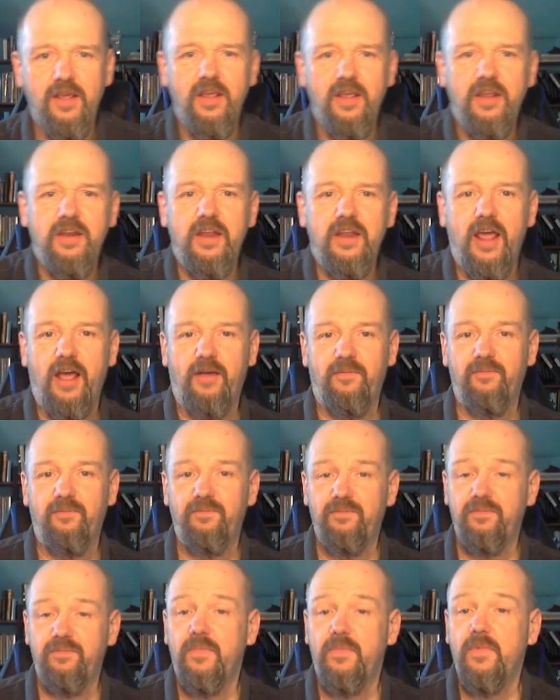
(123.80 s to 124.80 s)
Now,
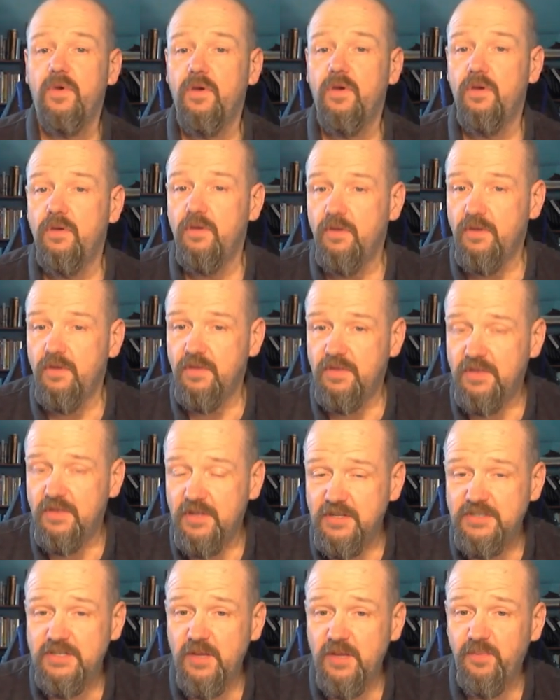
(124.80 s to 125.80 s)

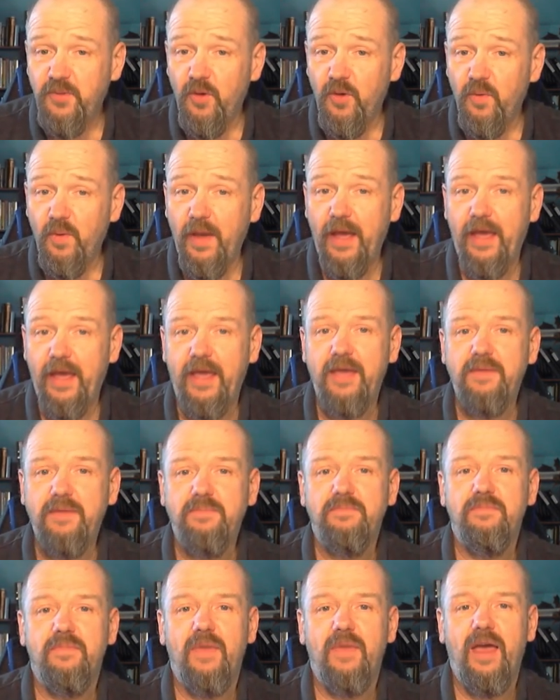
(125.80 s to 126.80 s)
the simple way,
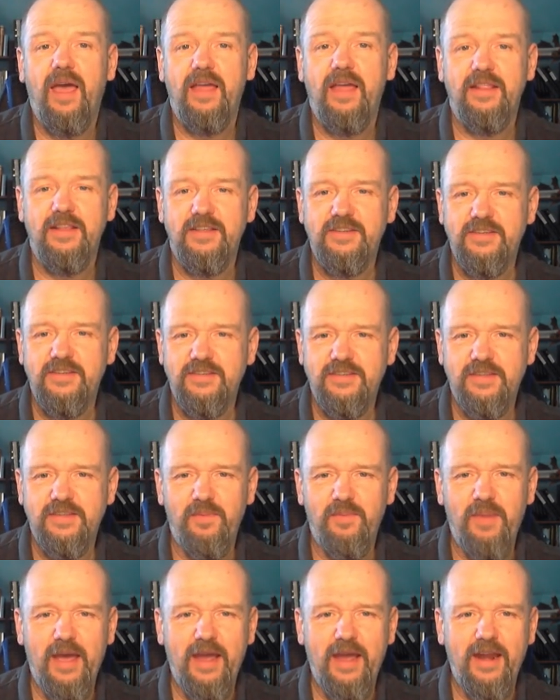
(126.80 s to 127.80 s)
and this is the
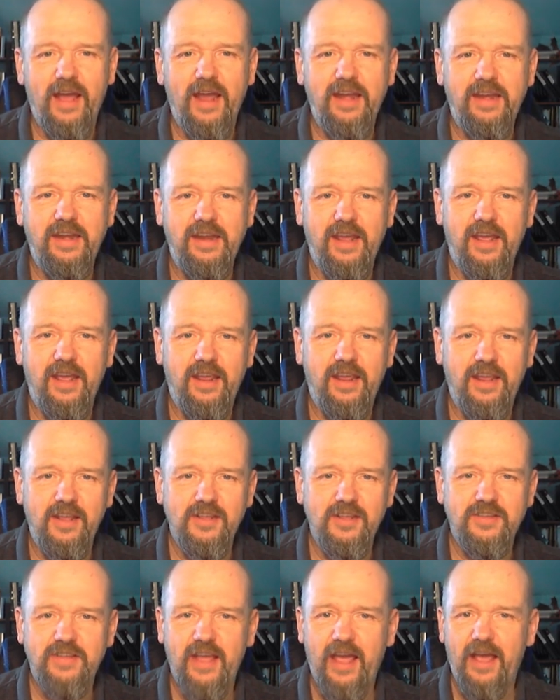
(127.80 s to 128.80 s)
bad idea,
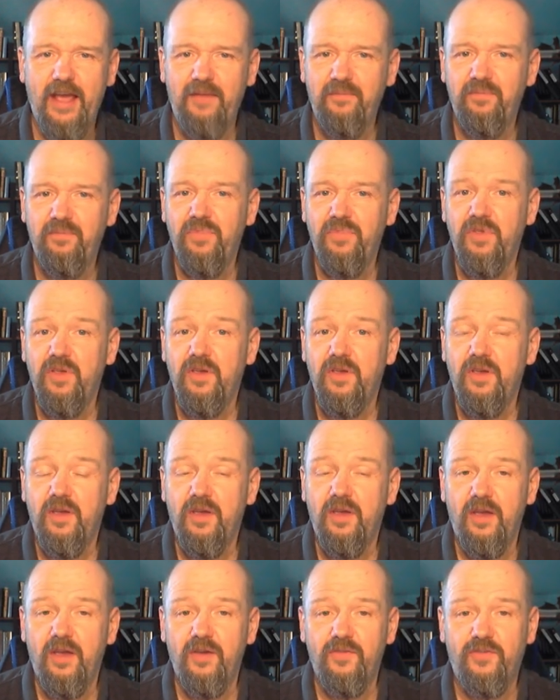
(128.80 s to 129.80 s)
is that
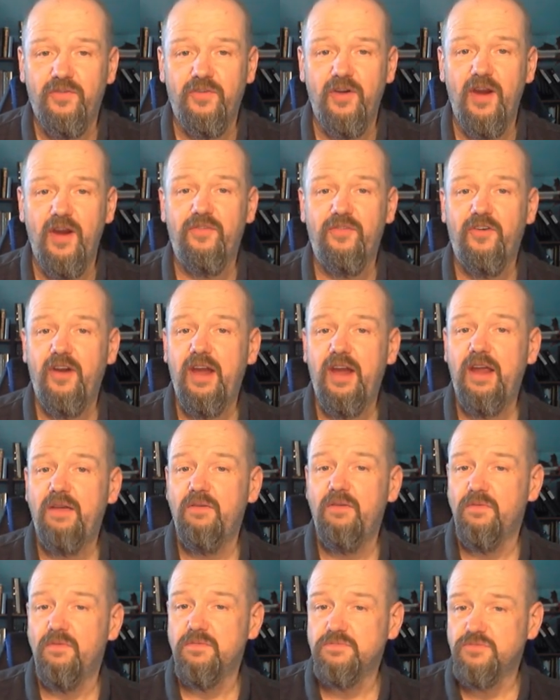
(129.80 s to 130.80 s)
for every
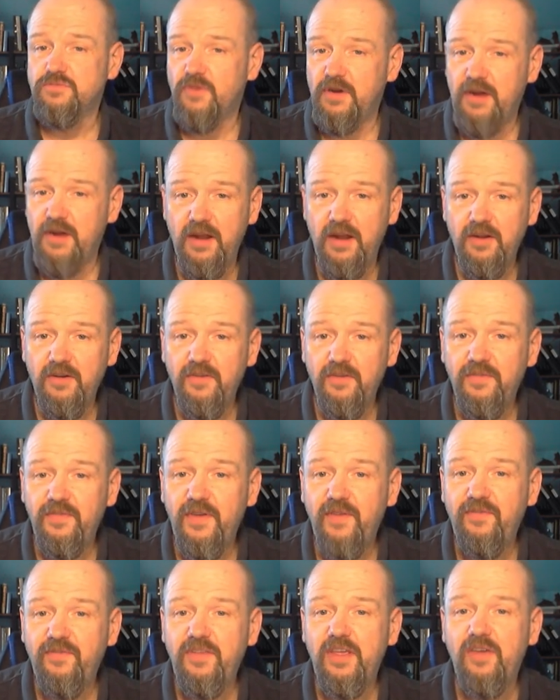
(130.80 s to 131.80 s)

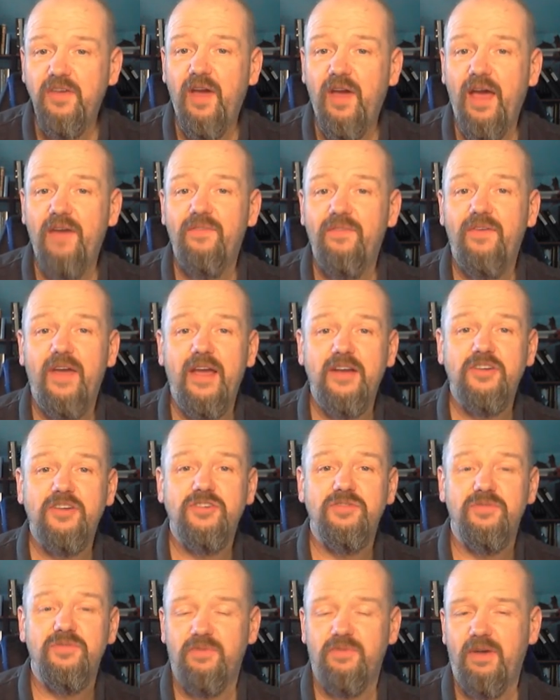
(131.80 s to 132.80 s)
150 you have
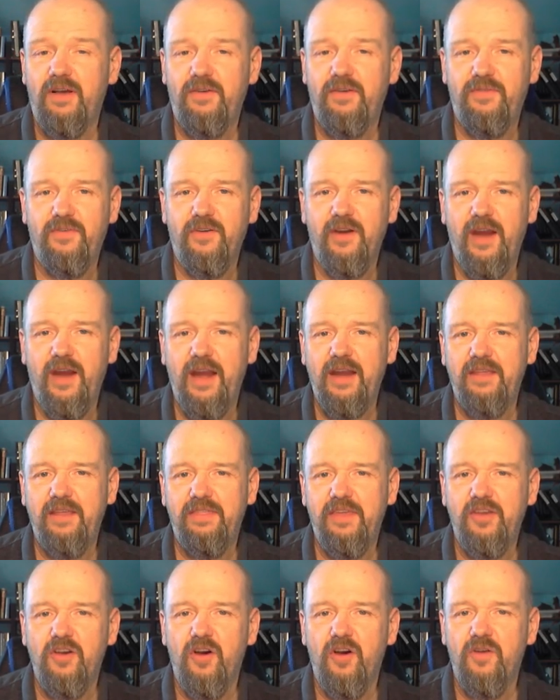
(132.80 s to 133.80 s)
extra, well, for
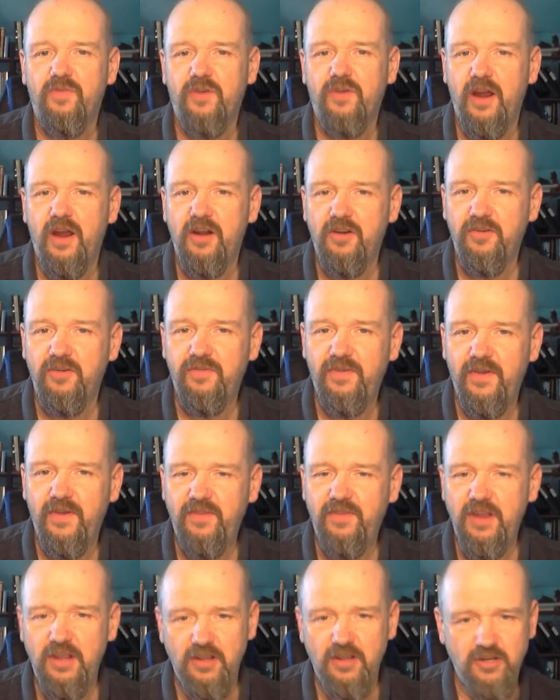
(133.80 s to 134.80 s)
anything over
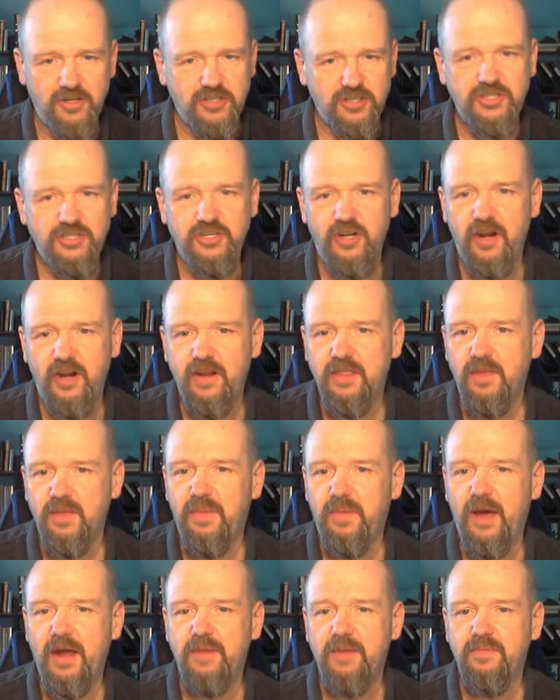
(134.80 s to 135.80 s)
150, you just start at the
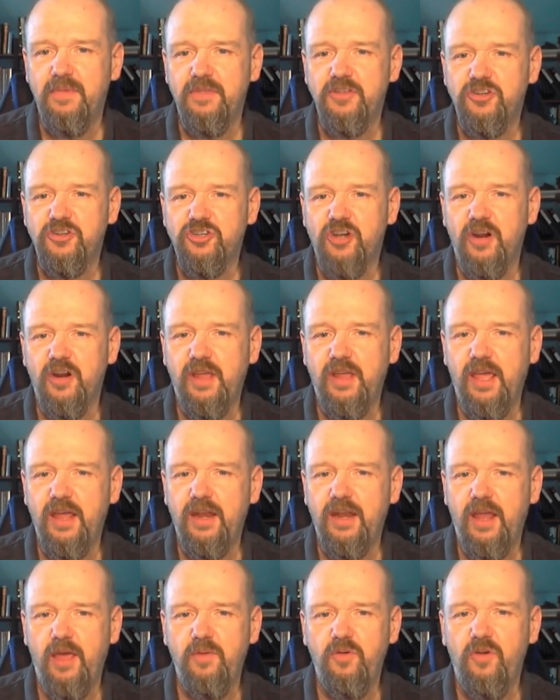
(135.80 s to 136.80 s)
bottom of the chart
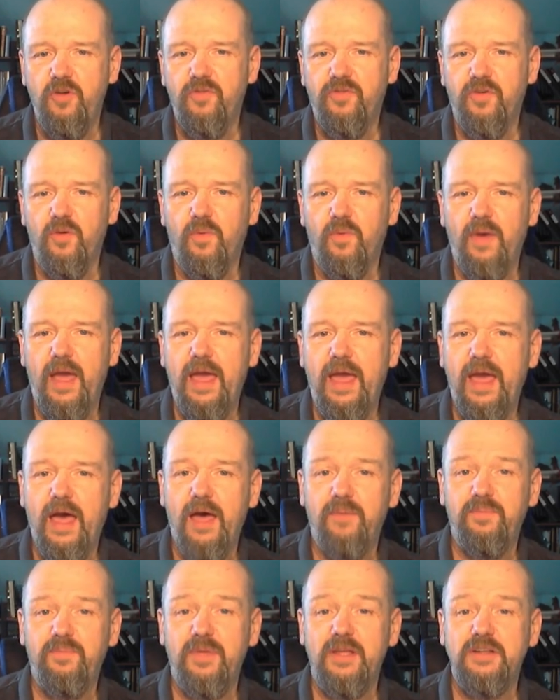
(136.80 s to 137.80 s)
again and move your way
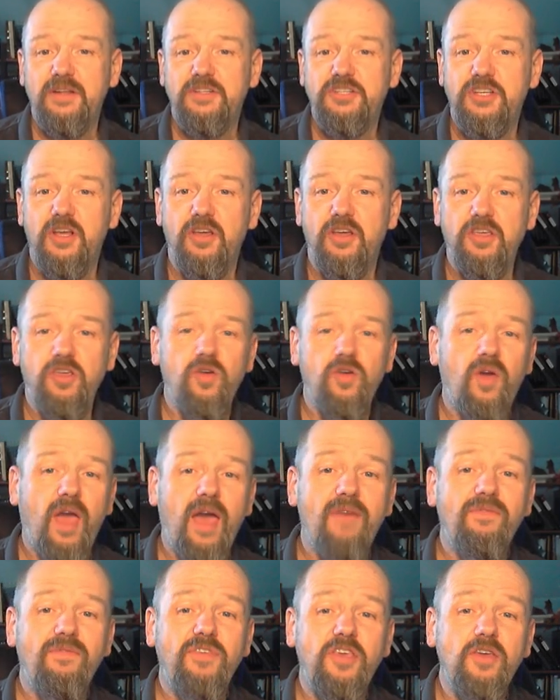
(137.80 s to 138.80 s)
up until you
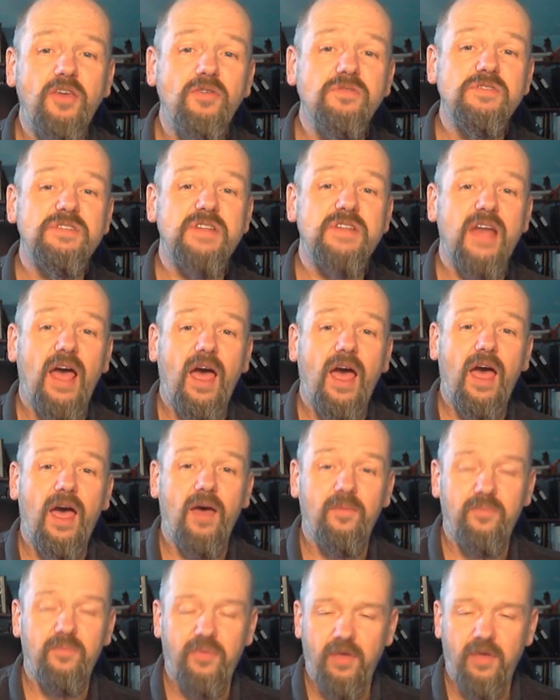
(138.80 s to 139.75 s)
have used up